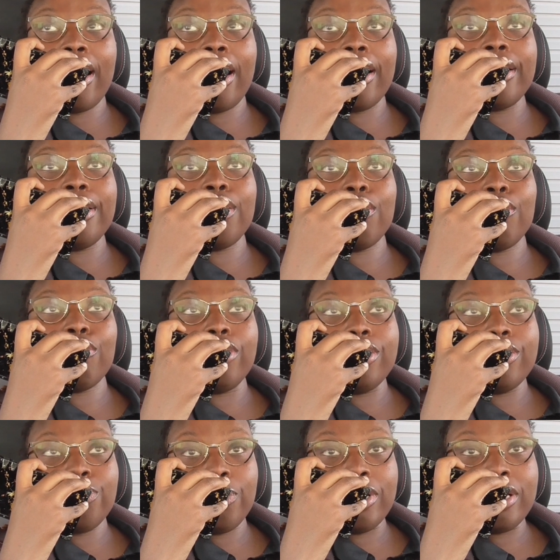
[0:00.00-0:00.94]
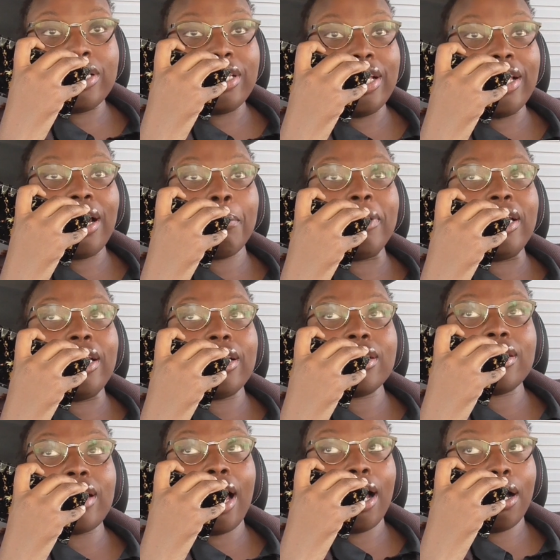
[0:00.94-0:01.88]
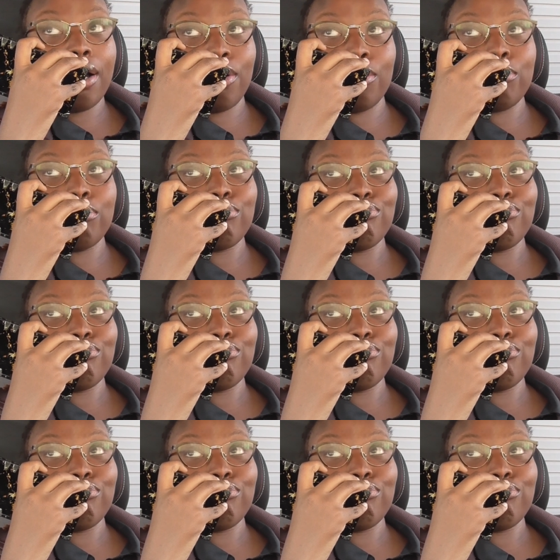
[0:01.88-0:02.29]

I need a retwist, and I'm gonna need a style.